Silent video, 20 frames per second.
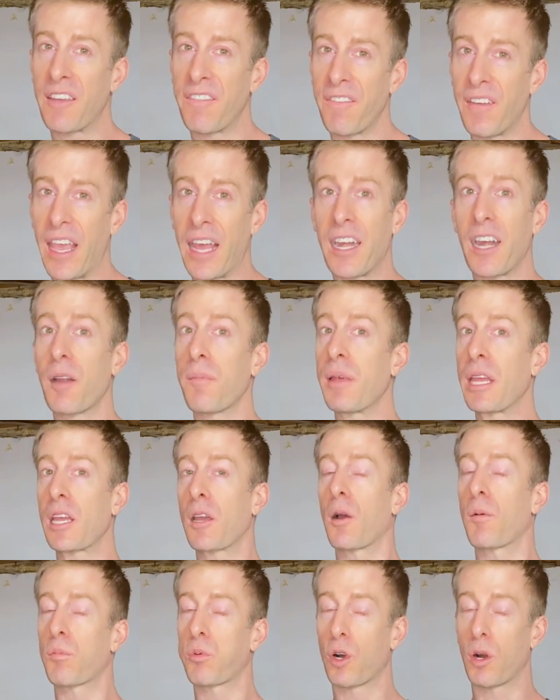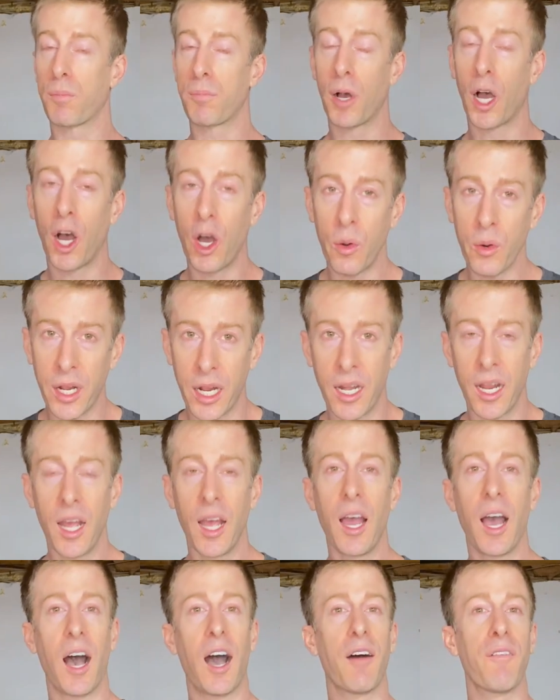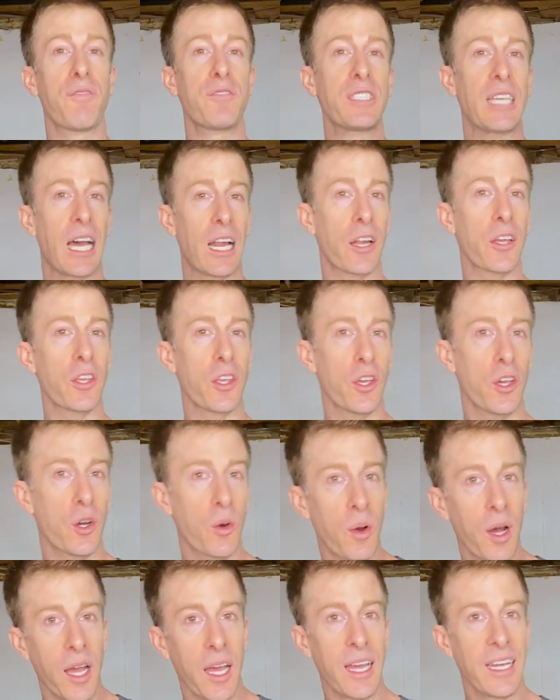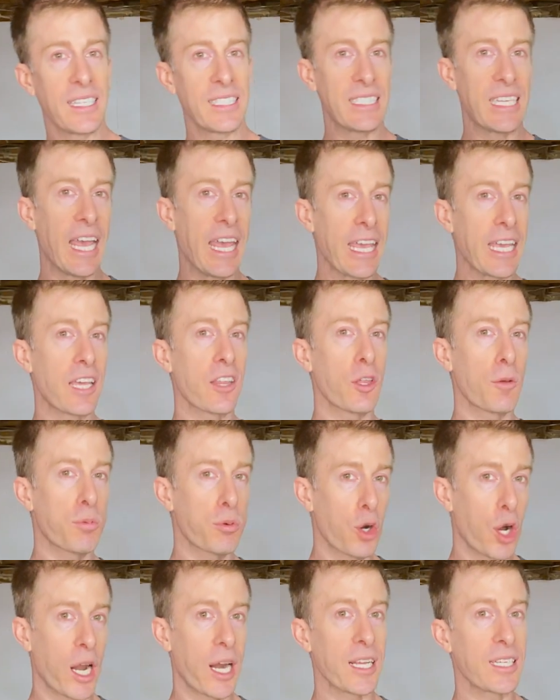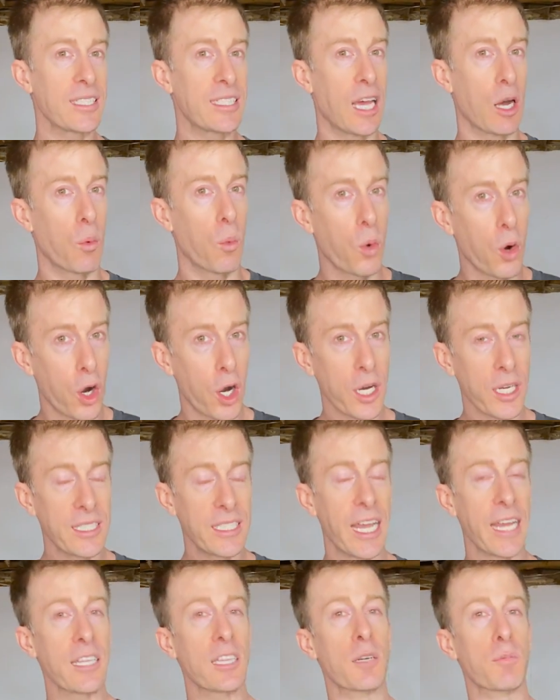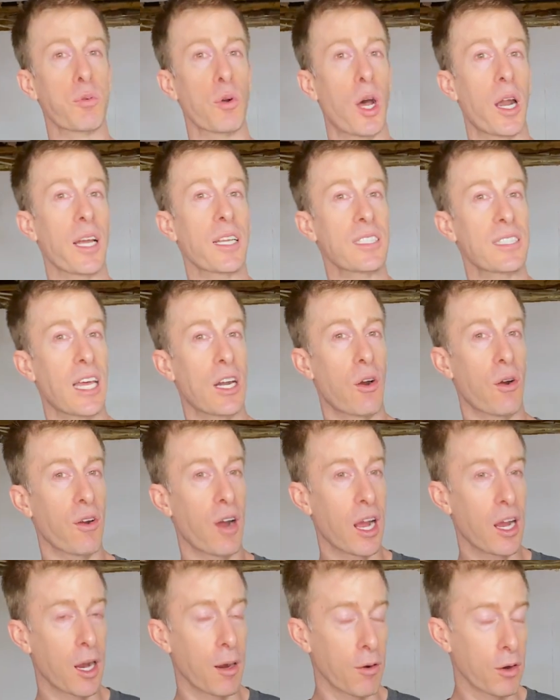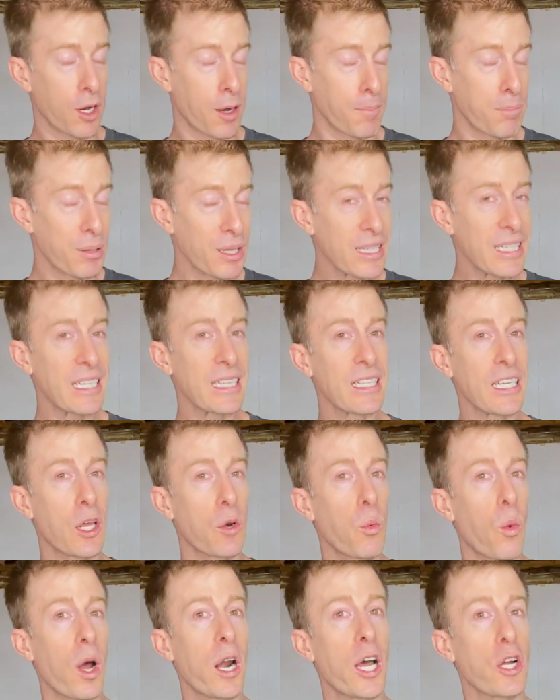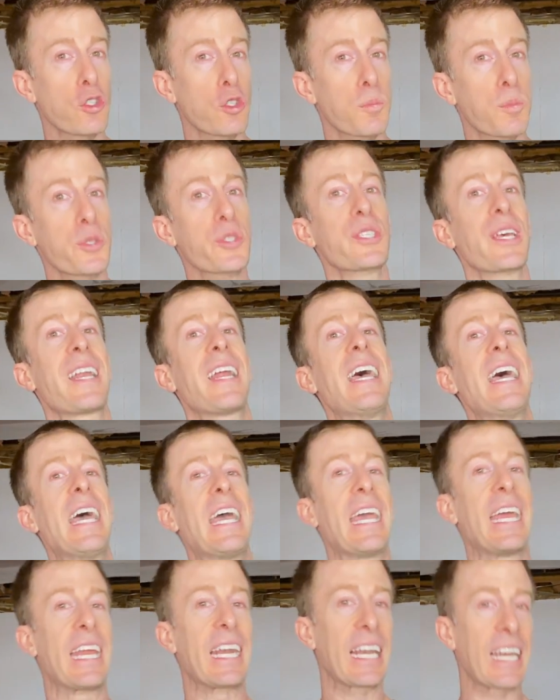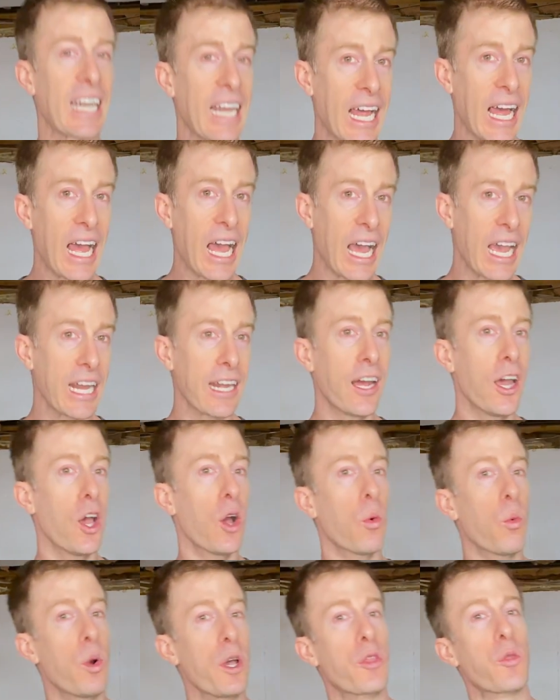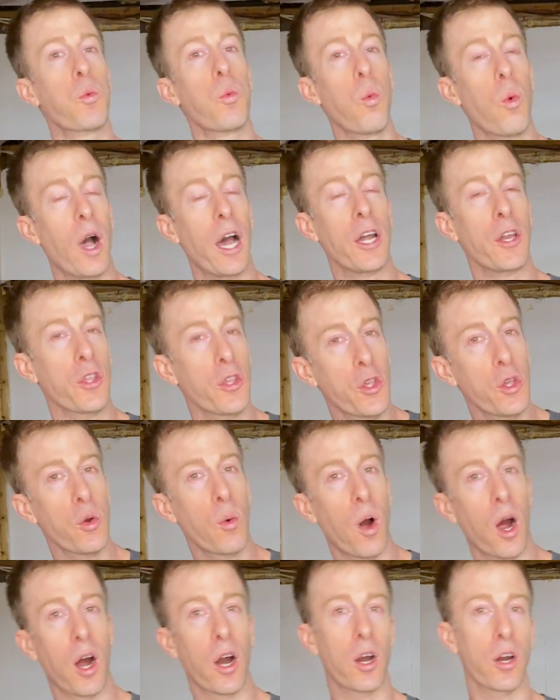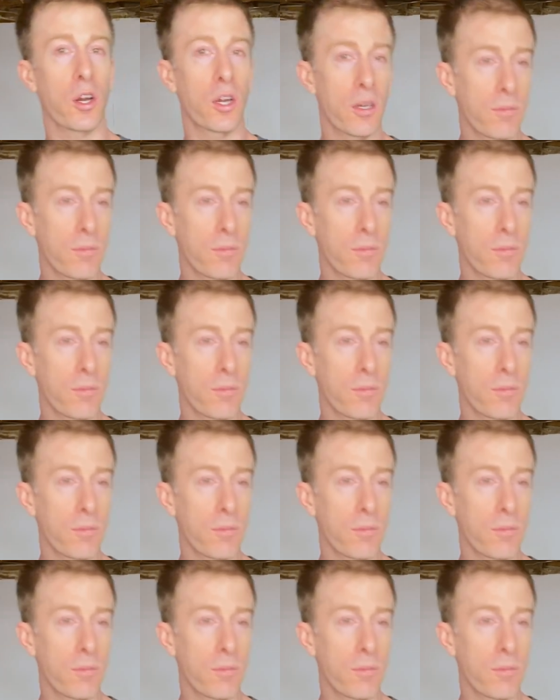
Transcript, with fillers: fan and a big proponent of telling you Take the products that work, take the products that are co- completely and 100% in line with what you are